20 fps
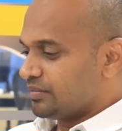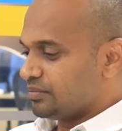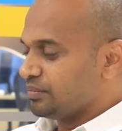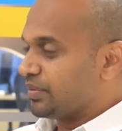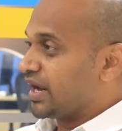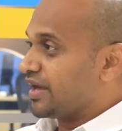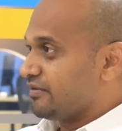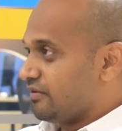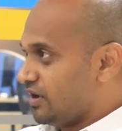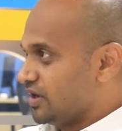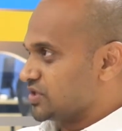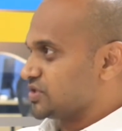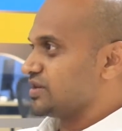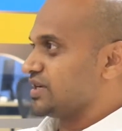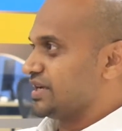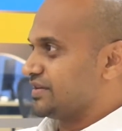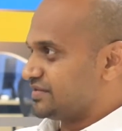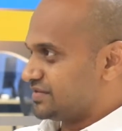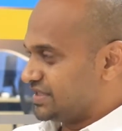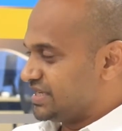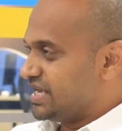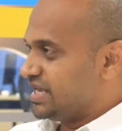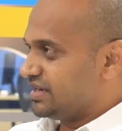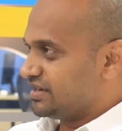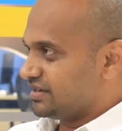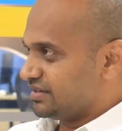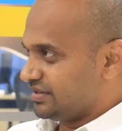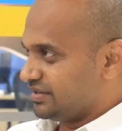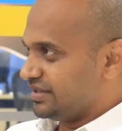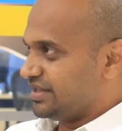But I also have
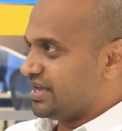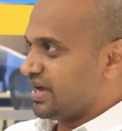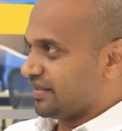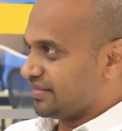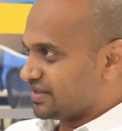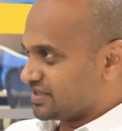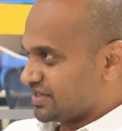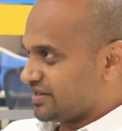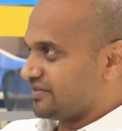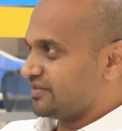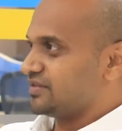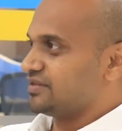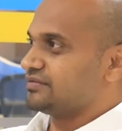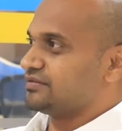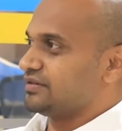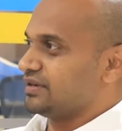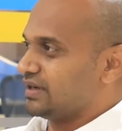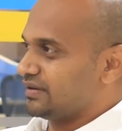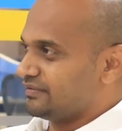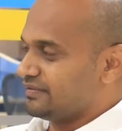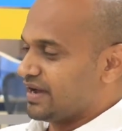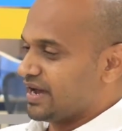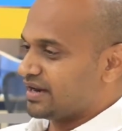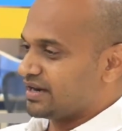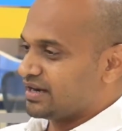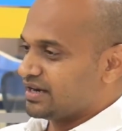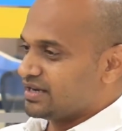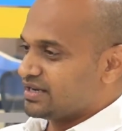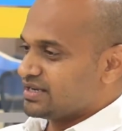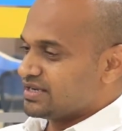seen the other side of the world
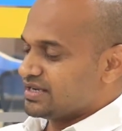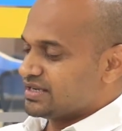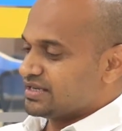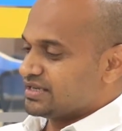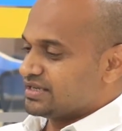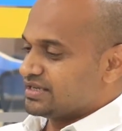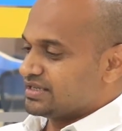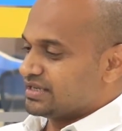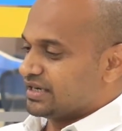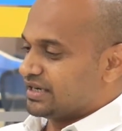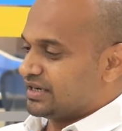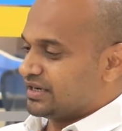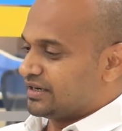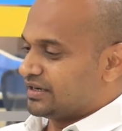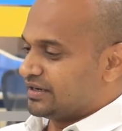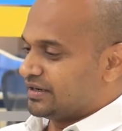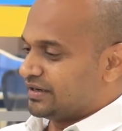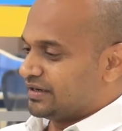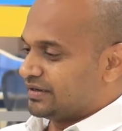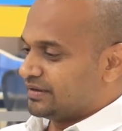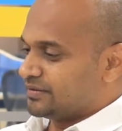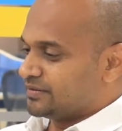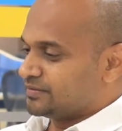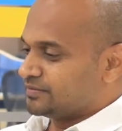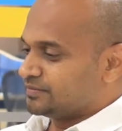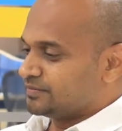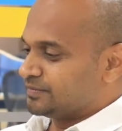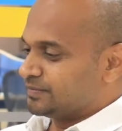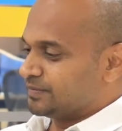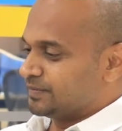where
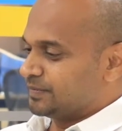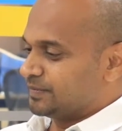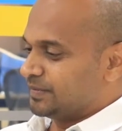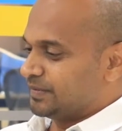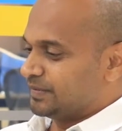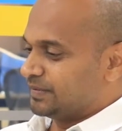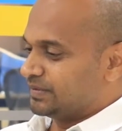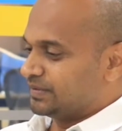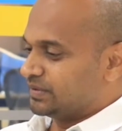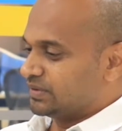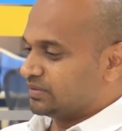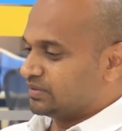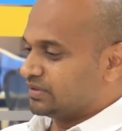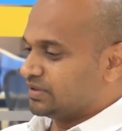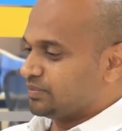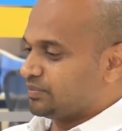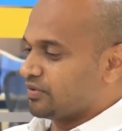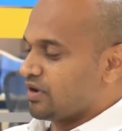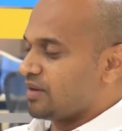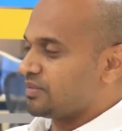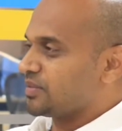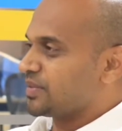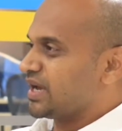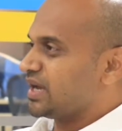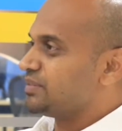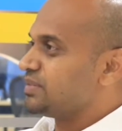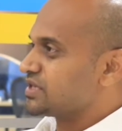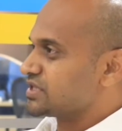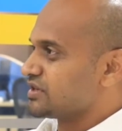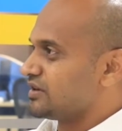the problem can be